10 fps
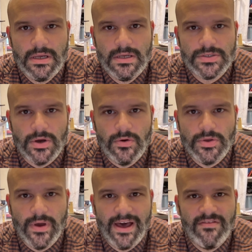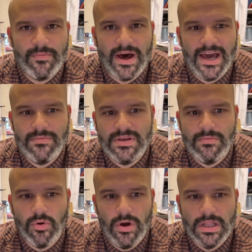So you have behind me
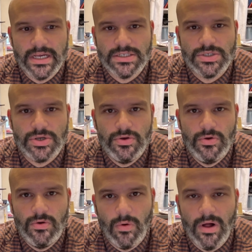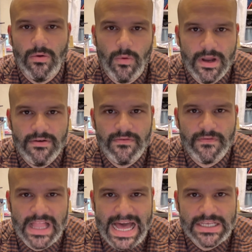boiling one
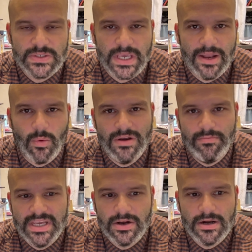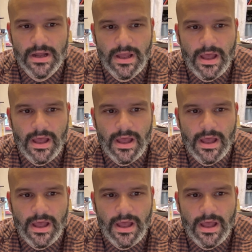flask and one beaker.